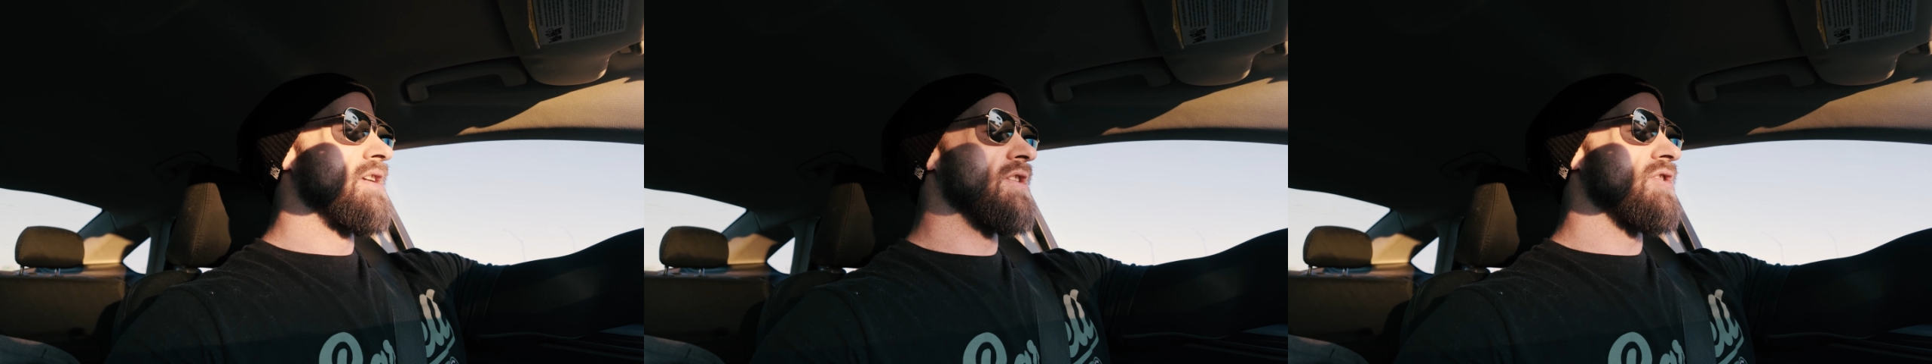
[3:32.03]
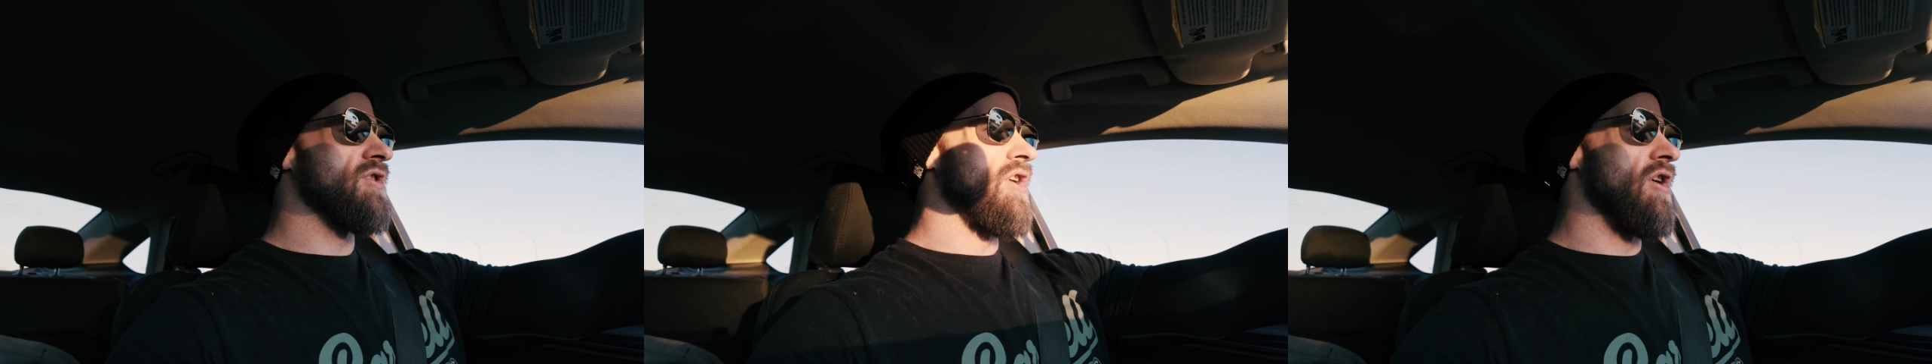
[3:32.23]

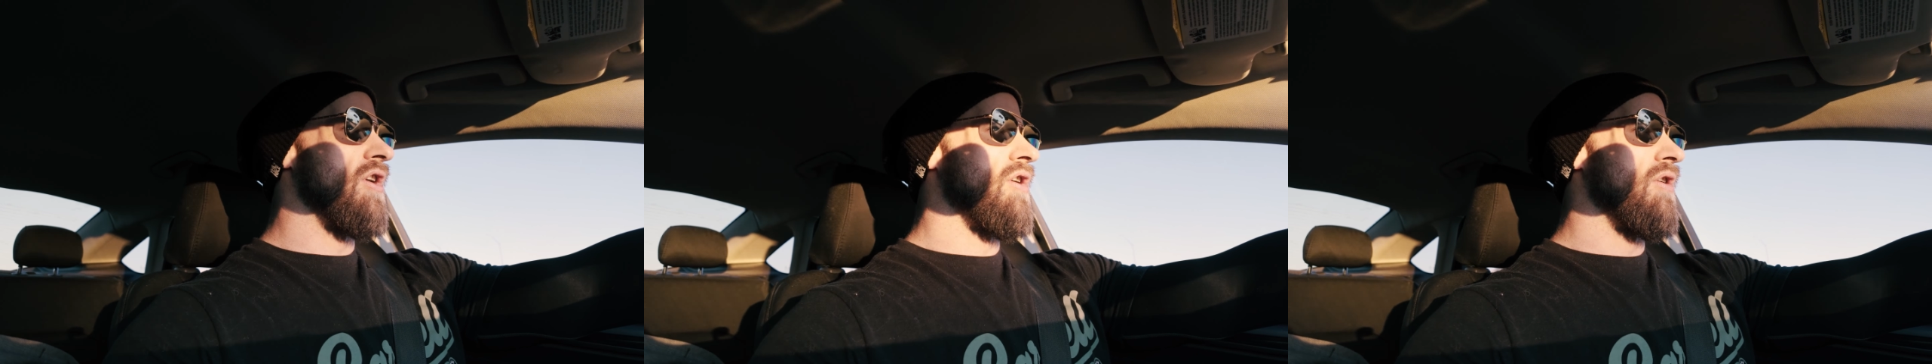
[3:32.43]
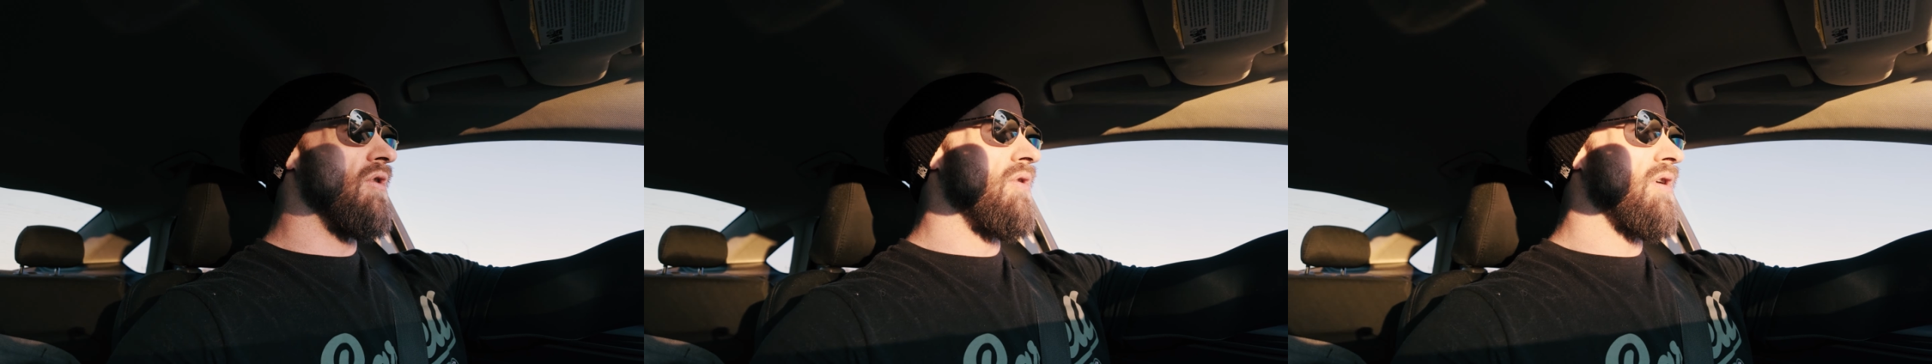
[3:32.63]

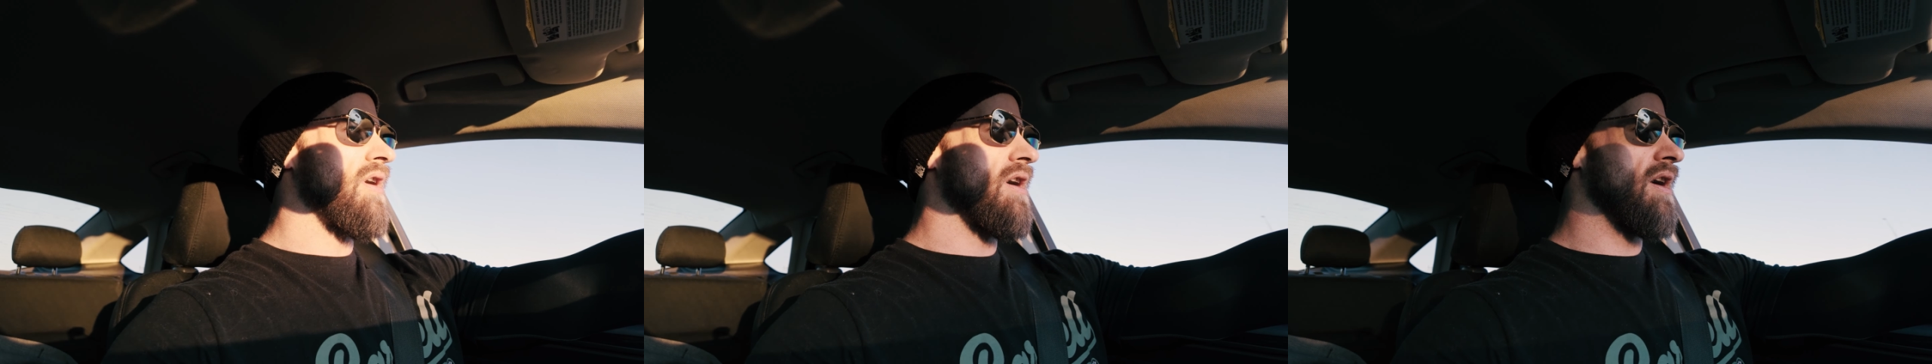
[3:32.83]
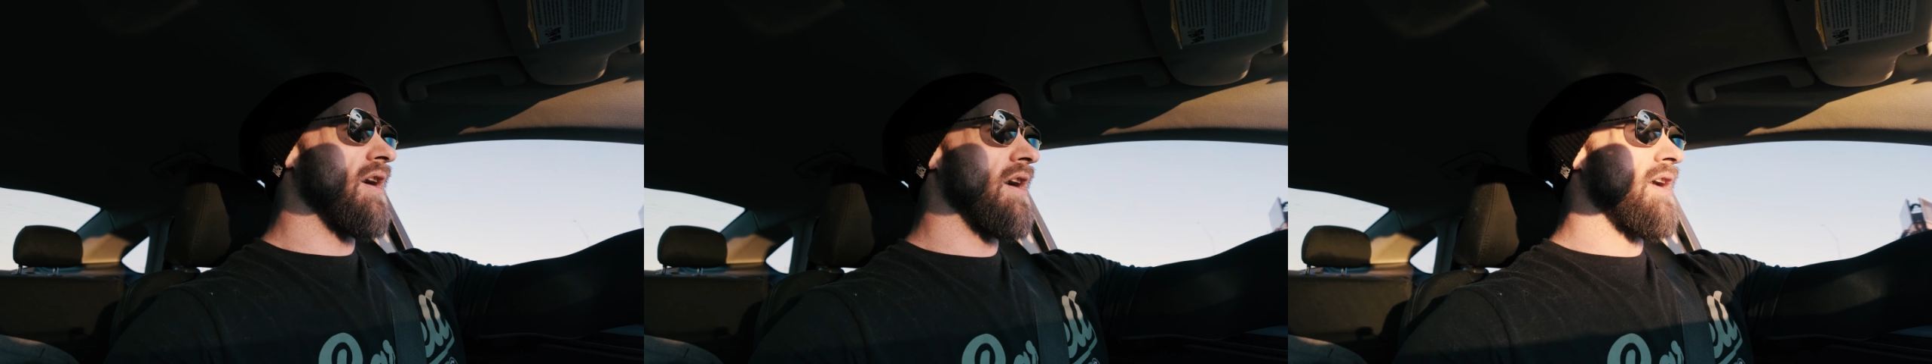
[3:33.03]
So
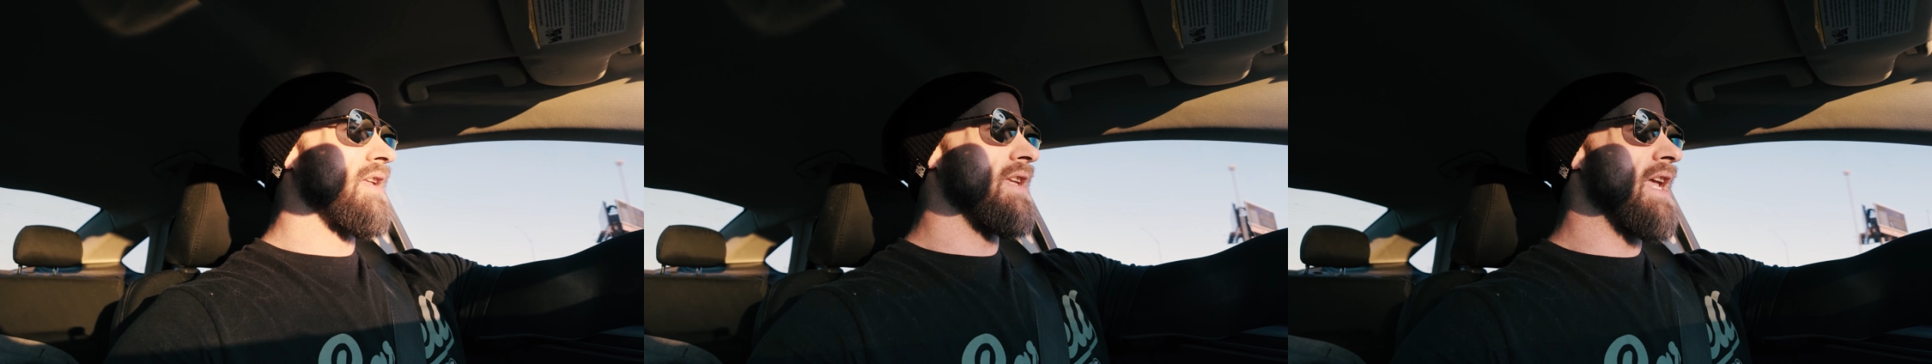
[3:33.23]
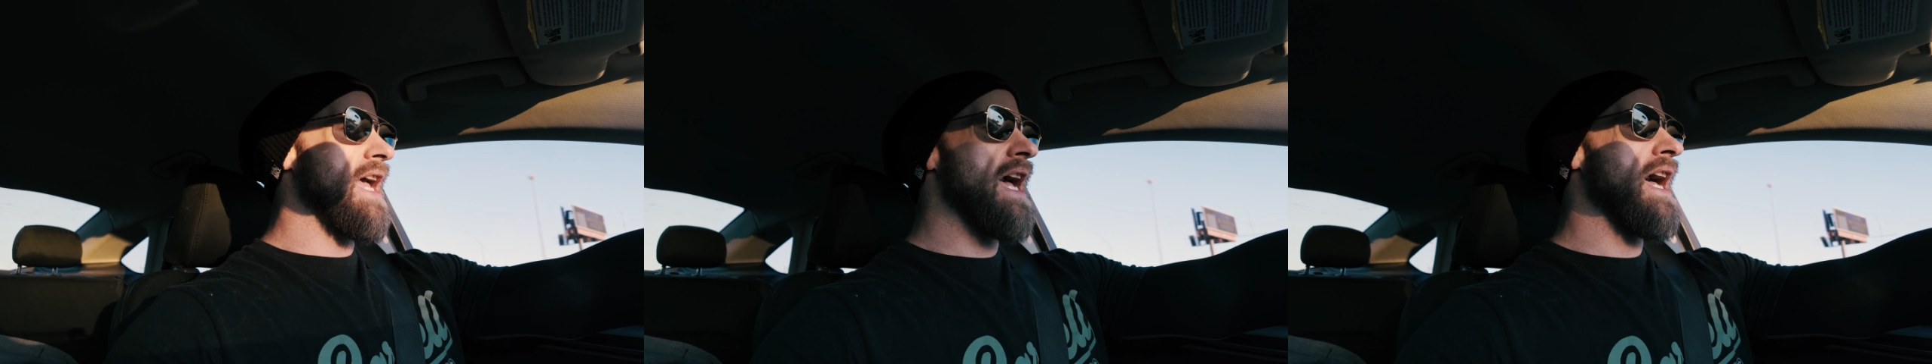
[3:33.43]

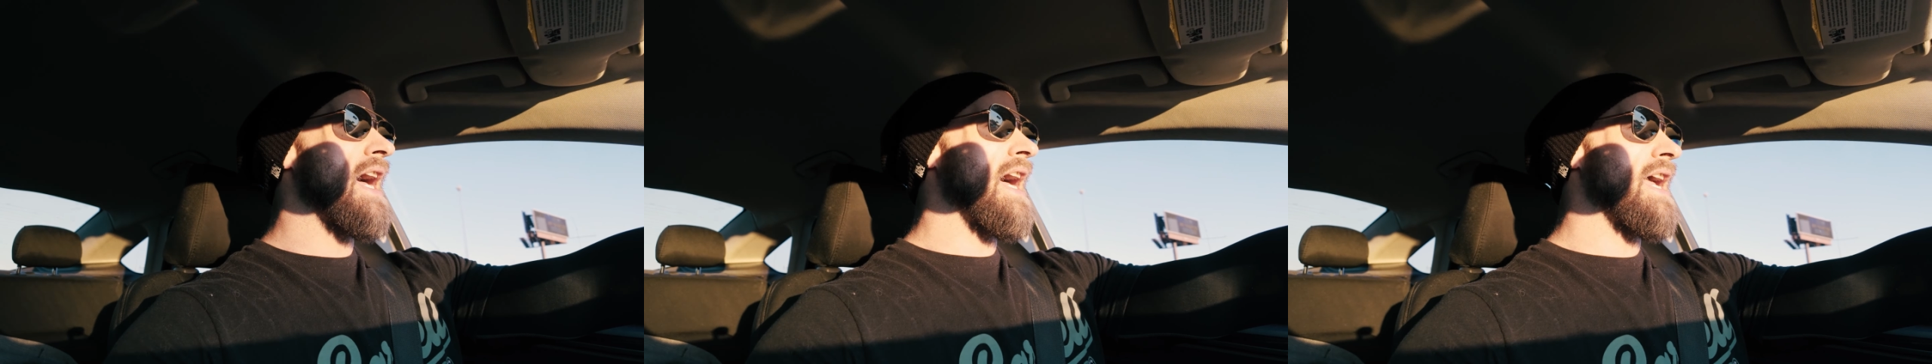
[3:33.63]
yeah,